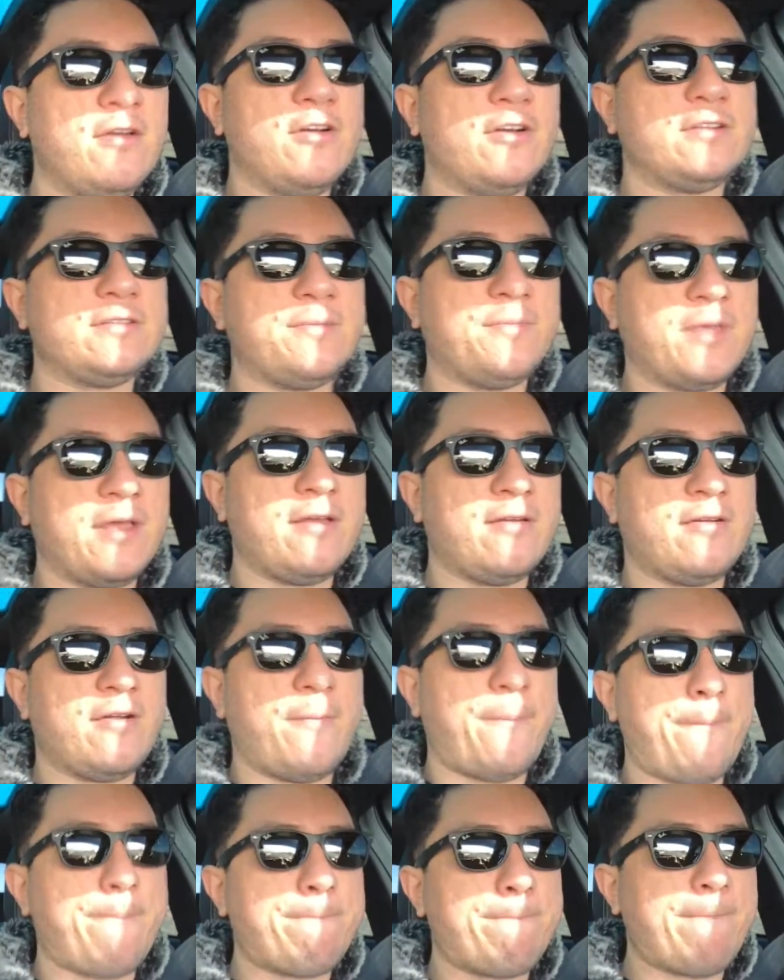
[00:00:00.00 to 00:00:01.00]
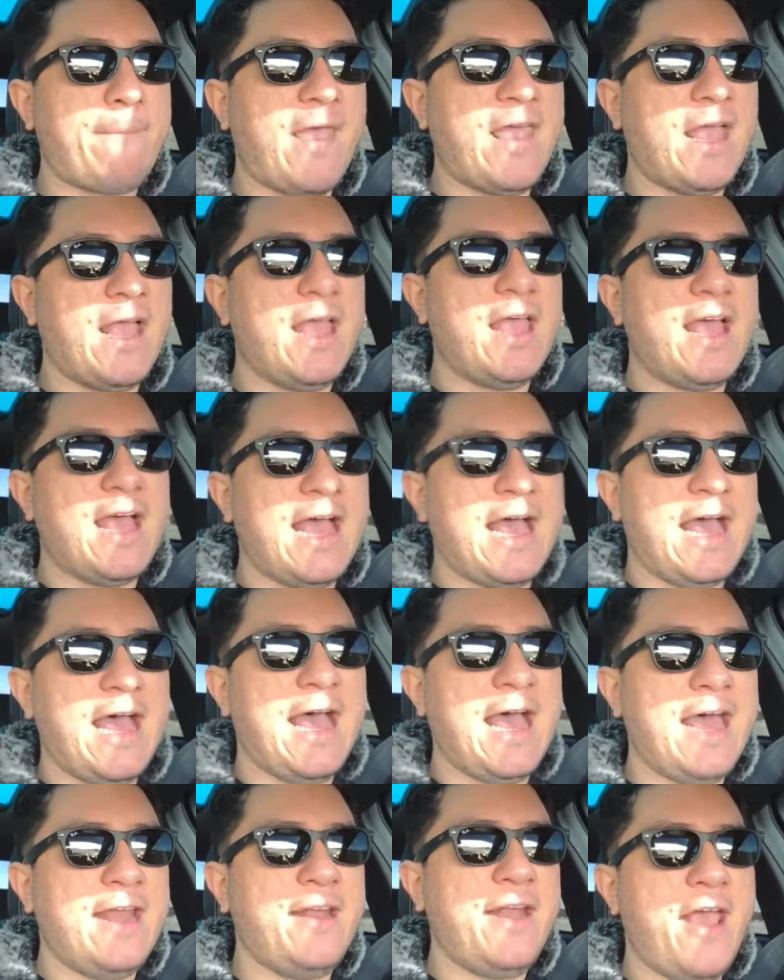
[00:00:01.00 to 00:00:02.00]
Or something, I don't know.
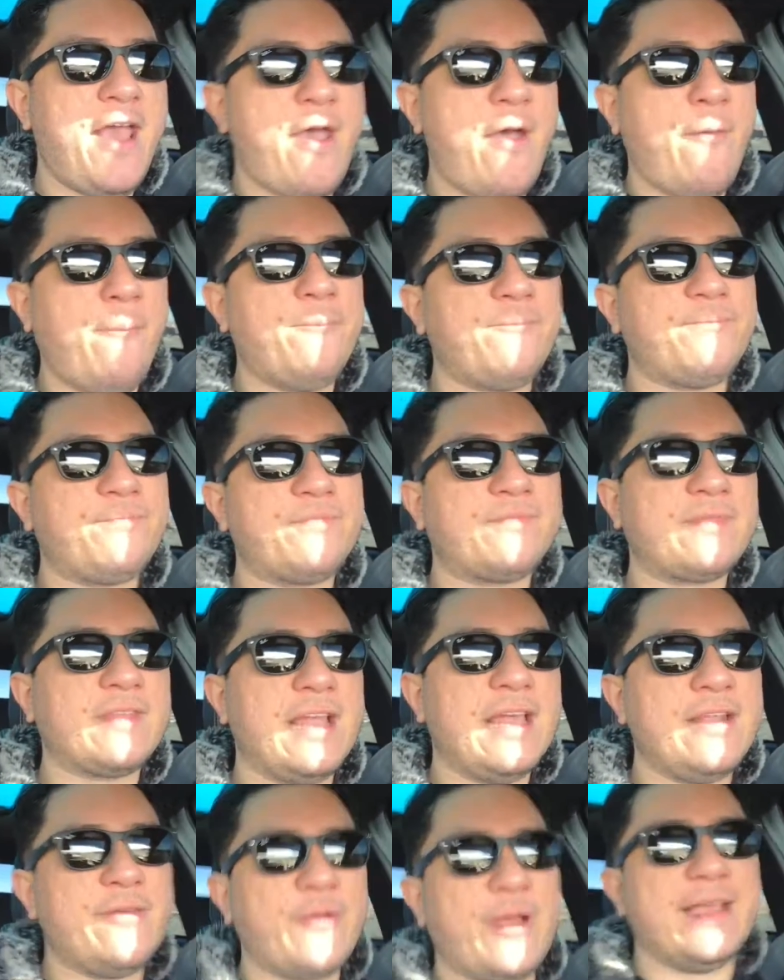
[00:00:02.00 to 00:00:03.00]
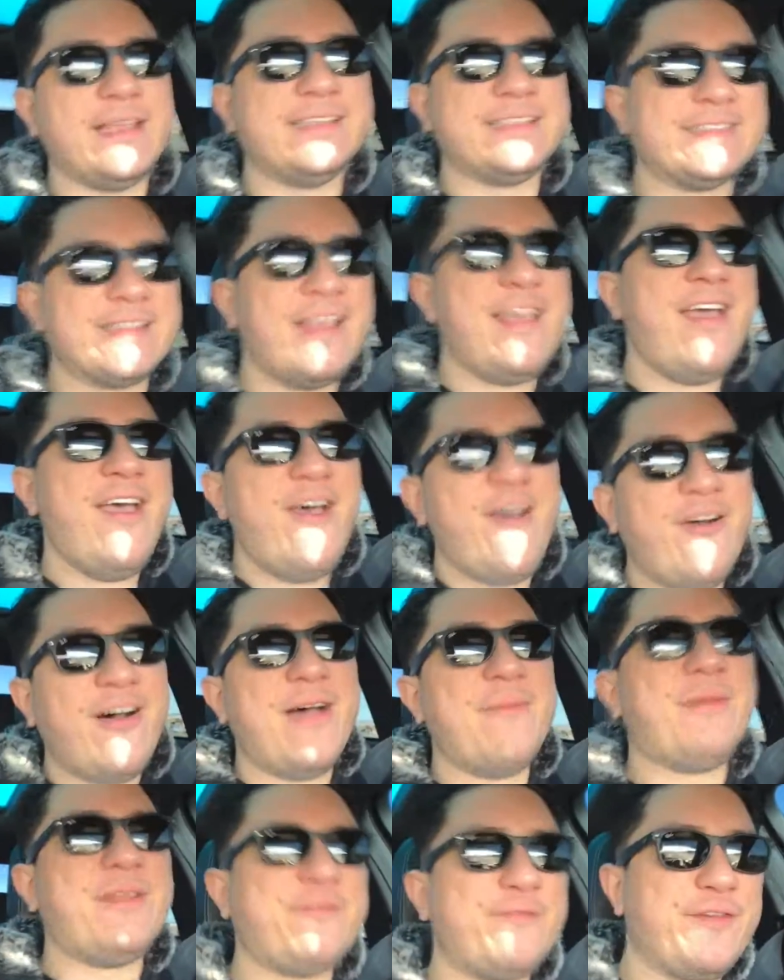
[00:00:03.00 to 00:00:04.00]
I don't know. Anyways,
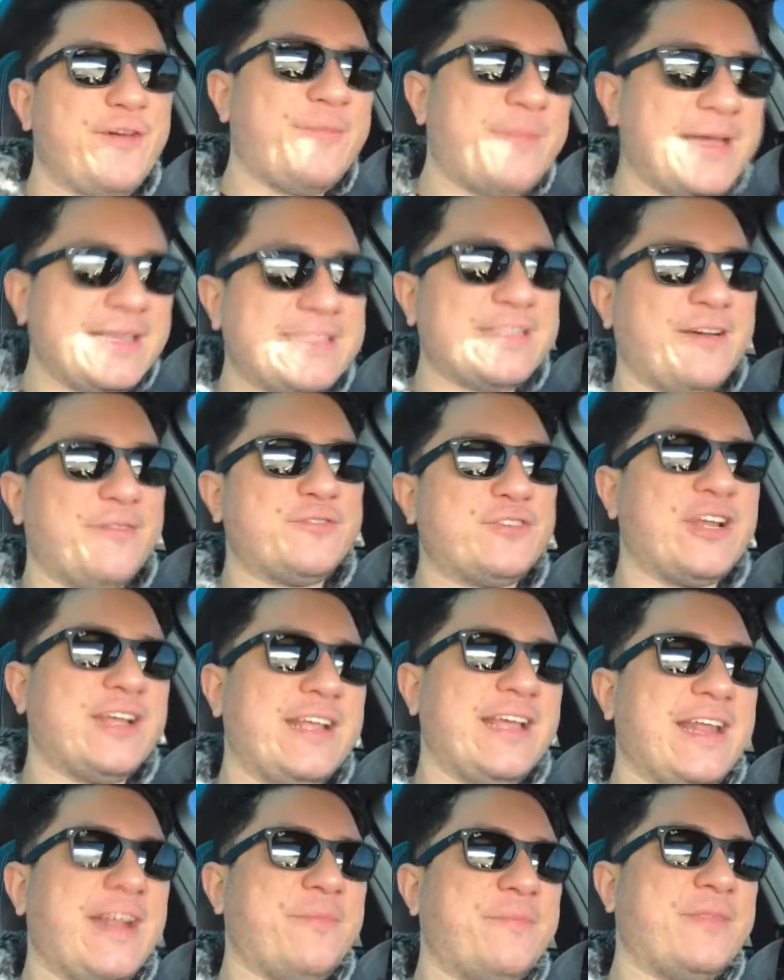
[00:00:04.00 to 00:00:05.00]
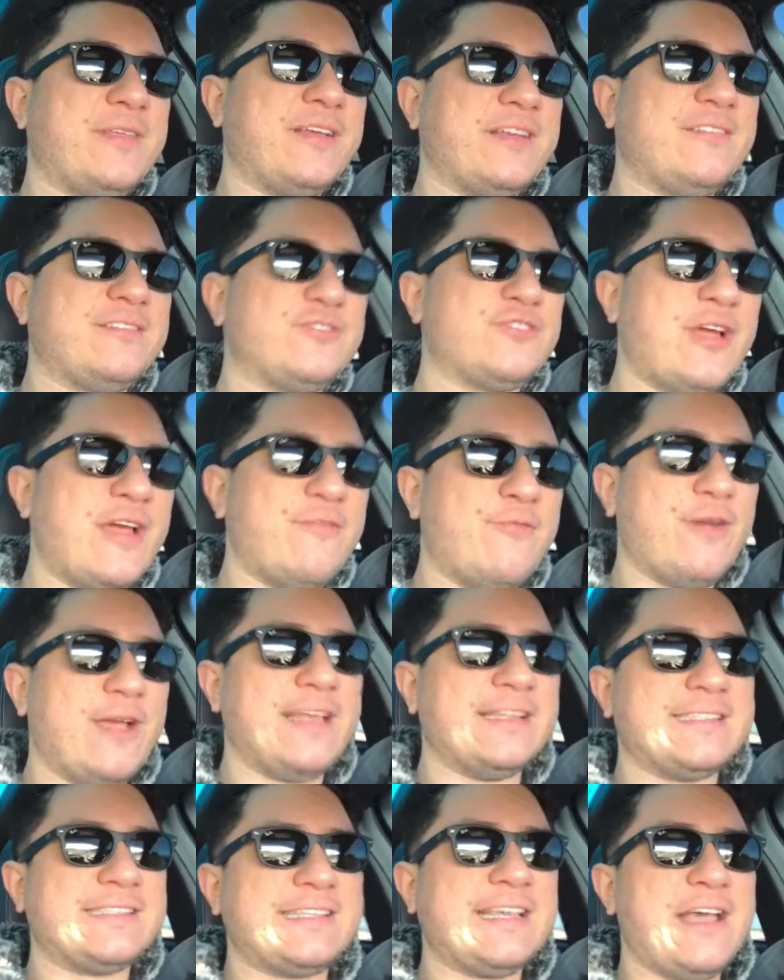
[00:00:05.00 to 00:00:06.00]
I'm gonna film myself trying to get up the driveway
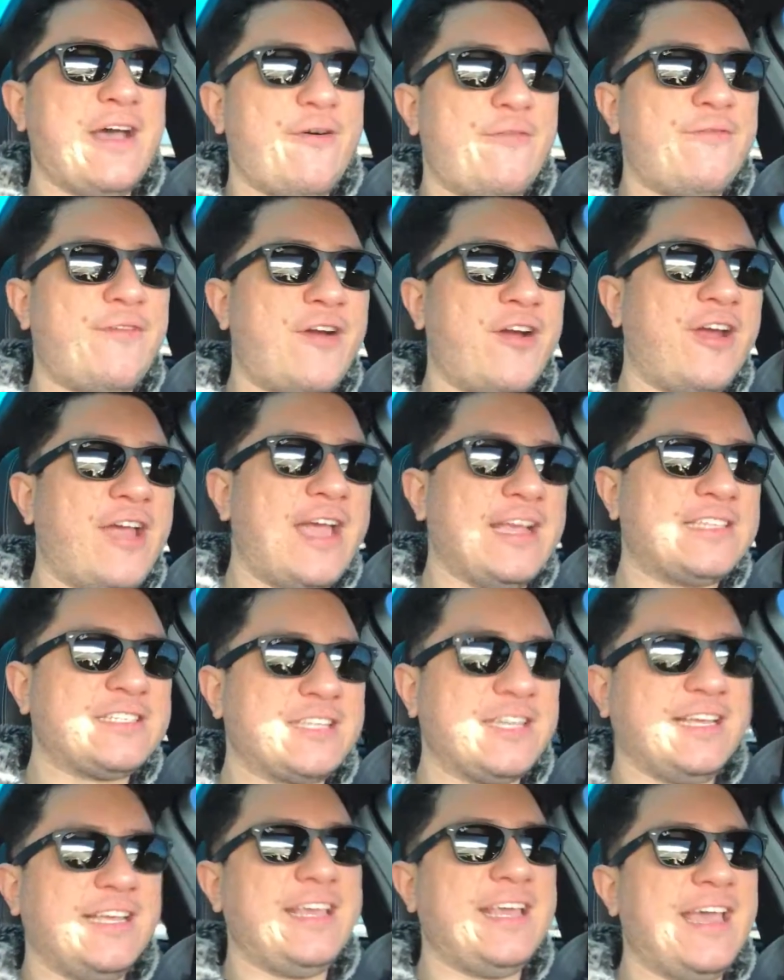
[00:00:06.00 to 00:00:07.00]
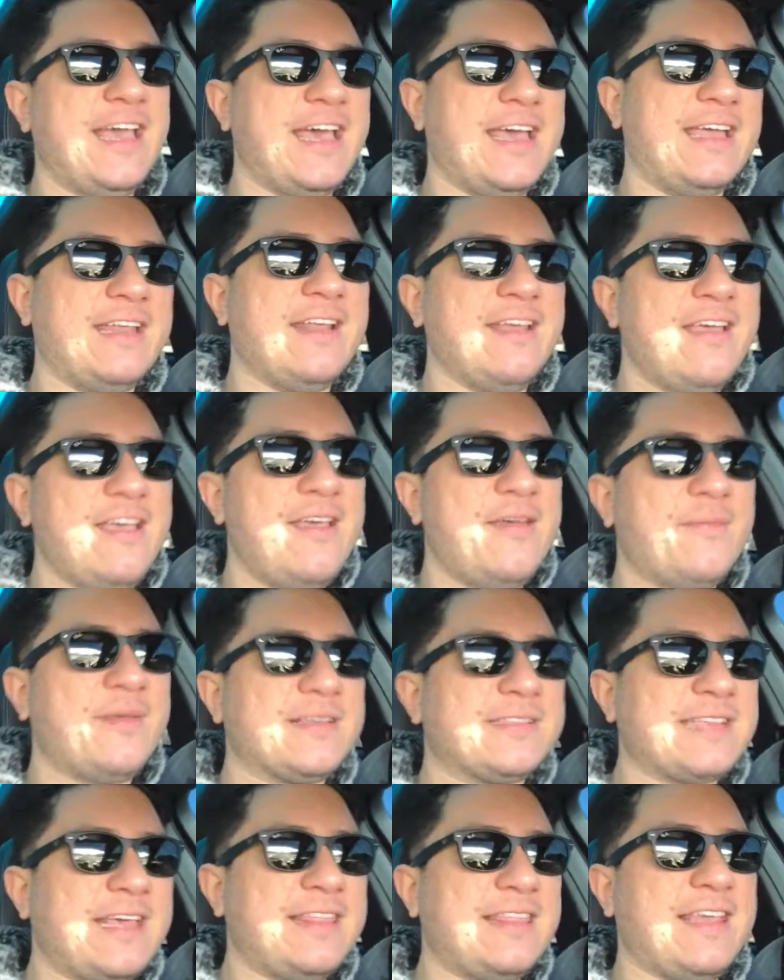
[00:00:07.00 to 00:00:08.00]
and see how far I actually get
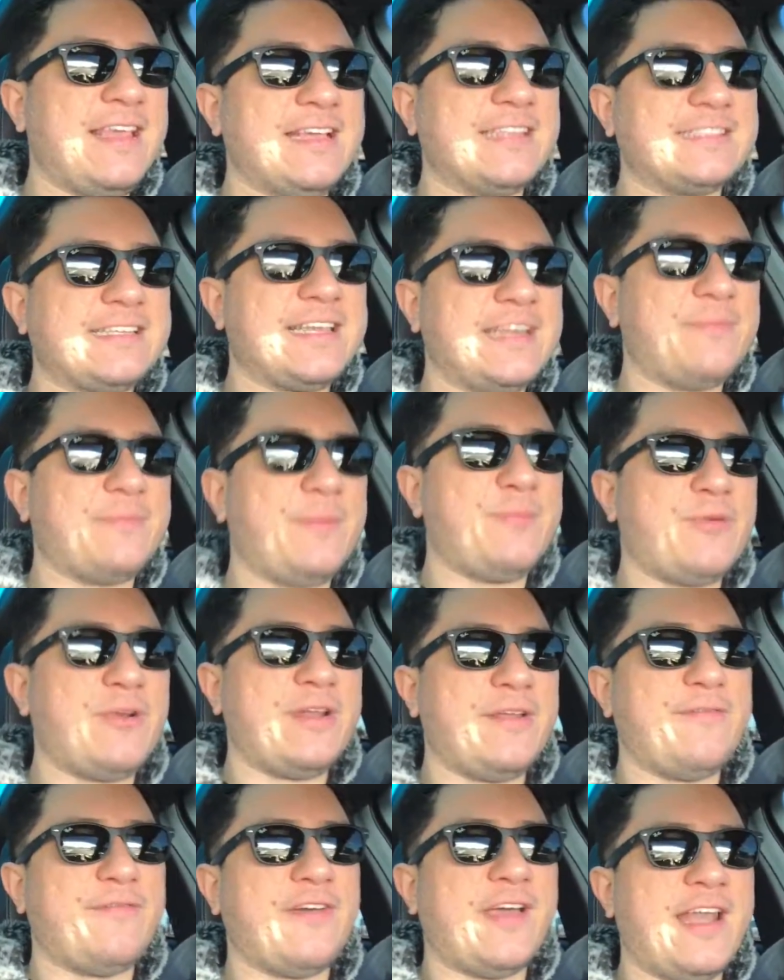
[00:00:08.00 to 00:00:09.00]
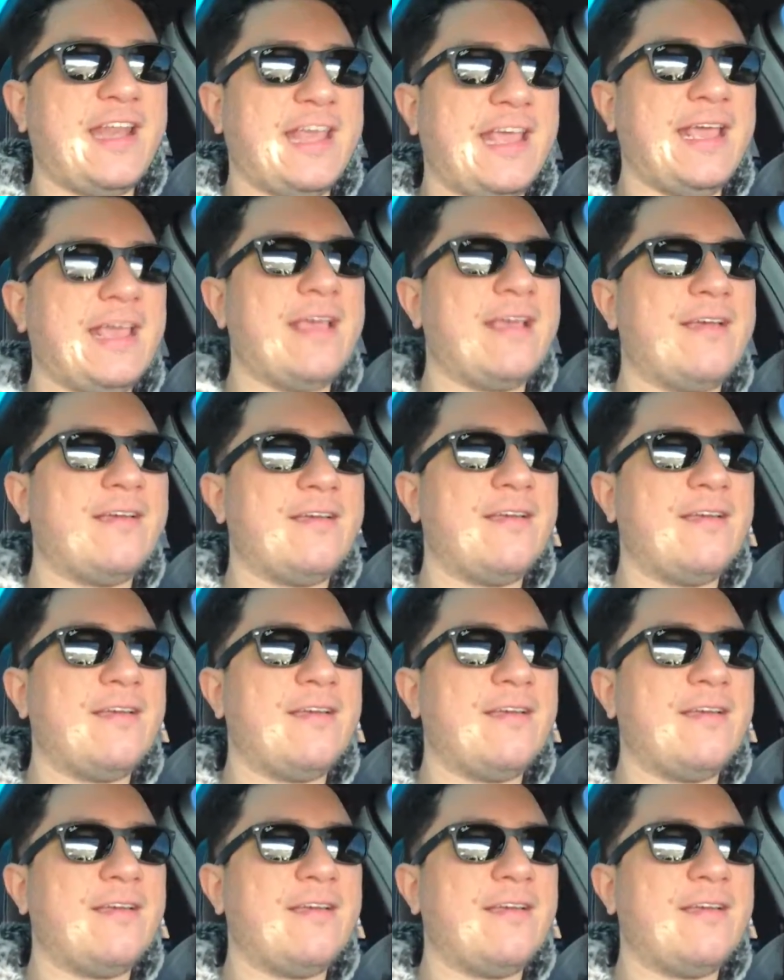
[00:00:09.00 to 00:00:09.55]
because I think it's gonna be pretty funny.